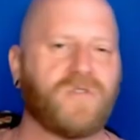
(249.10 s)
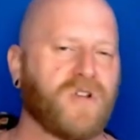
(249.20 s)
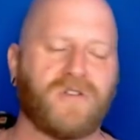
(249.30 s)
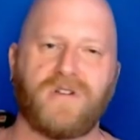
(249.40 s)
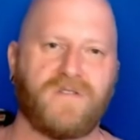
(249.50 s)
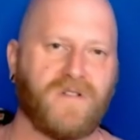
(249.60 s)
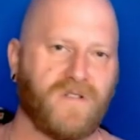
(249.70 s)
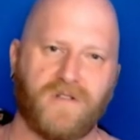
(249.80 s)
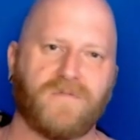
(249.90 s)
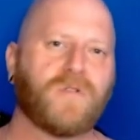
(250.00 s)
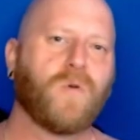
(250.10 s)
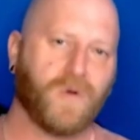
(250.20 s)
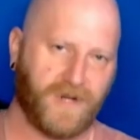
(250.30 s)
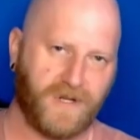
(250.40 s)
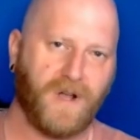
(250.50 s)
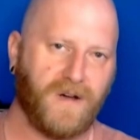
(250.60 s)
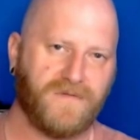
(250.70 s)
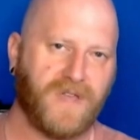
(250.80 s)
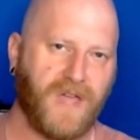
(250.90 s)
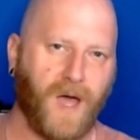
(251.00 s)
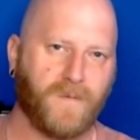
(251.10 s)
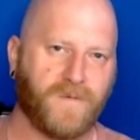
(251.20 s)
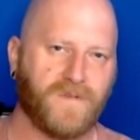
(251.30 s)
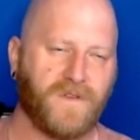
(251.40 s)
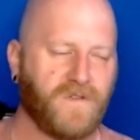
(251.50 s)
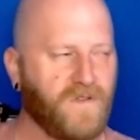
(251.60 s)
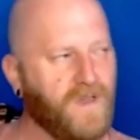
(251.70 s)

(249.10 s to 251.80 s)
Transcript: I could have done like a recording of the app for this.